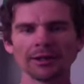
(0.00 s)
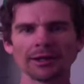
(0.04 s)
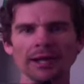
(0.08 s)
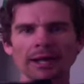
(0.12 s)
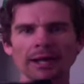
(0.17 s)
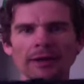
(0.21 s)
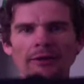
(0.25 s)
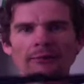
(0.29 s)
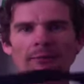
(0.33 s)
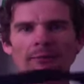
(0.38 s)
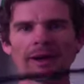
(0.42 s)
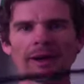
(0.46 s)

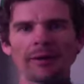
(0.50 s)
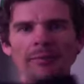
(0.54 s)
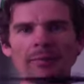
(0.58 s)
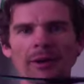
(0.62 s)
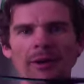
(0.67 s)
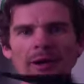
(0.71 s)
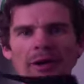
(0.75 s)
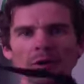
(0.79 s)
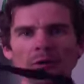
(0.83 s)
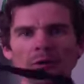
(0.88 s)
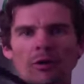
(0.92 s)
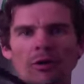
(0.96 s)
and they've made a
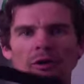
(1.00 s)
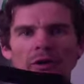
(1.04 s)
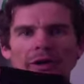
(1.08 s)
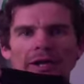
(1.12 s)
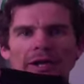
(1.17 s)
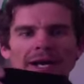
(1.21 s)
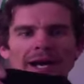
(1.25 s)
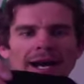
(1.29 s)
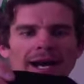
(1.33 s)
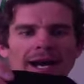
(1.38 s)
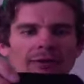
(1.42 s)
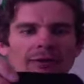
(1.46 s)
better
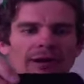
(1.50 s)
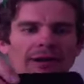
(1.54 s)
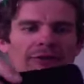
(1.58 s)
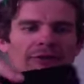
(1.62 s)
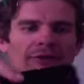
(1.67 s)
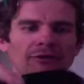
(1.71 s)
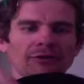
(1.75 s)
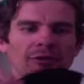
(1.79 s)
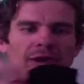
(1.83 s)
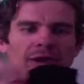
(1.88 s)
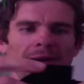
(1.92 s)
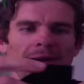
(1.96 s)
quality heart rate
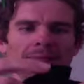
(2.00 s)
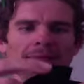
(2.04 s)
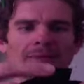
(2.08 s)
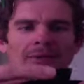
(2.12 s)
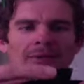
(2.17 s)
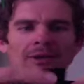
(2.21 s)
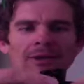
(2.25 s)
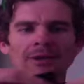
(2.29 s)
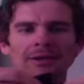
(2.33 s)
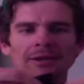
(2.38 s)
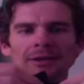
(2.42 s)
strap.